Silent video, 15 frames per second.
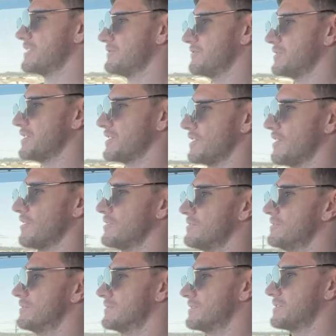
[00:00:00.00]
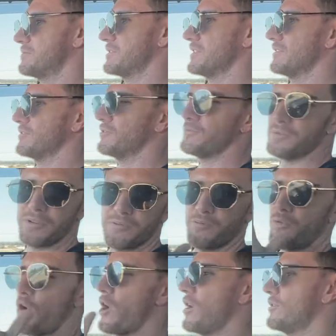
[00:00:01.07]
video. It's been a little bit of a
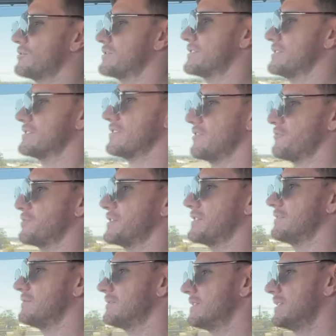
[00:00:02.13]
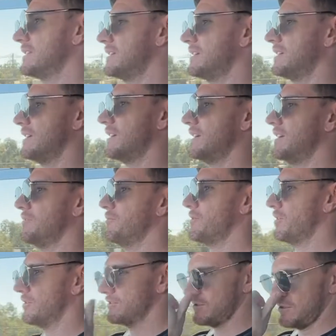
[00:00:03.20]
while since I've been
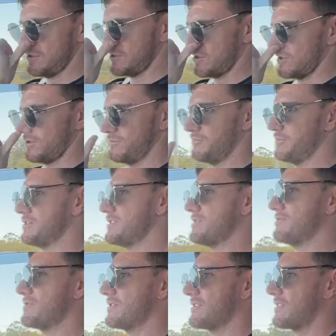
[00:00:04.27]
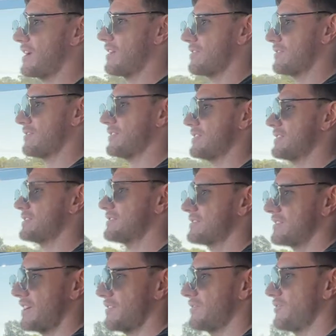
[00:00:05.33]
on YouTube, busy with other
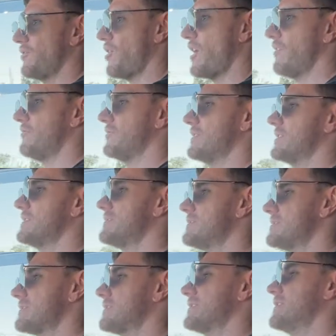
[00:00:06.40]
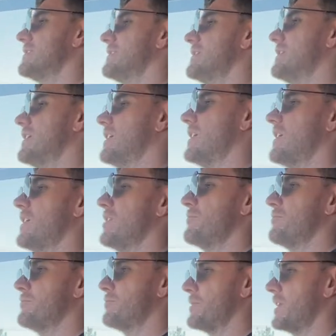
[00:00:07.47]
things, other life things.
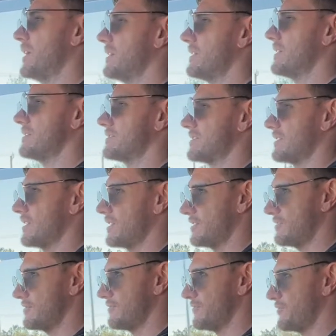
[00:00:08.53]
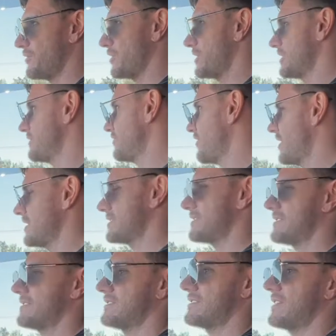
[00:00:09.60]
But it's a very
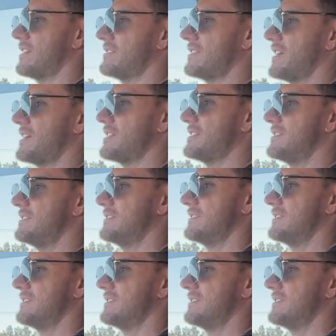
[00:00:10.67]
nice Sunday